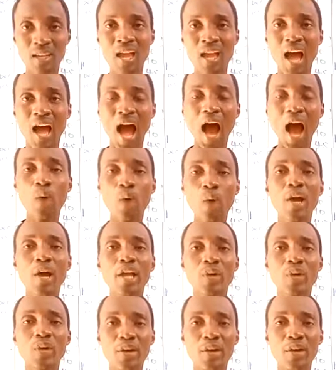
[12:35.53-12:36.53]
How well you
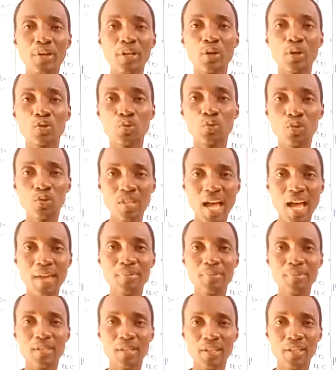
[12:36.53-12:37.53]
can read your 2 times,
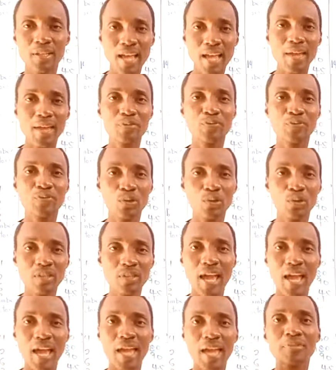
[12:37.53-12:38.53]
3 times, 4
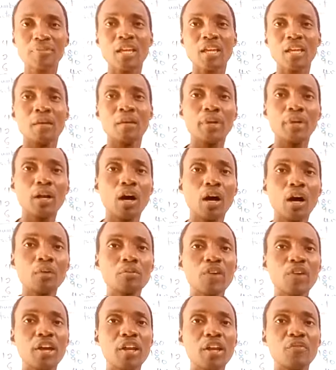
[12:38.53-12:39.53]
times becomes
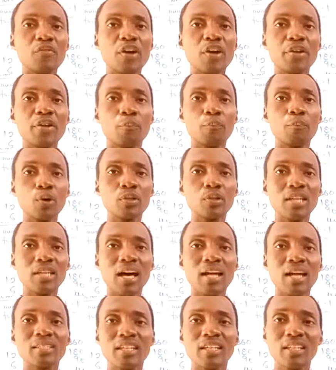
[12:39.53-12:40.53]
very, very
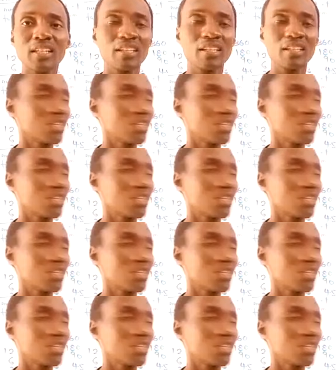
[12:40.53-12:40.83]
important in this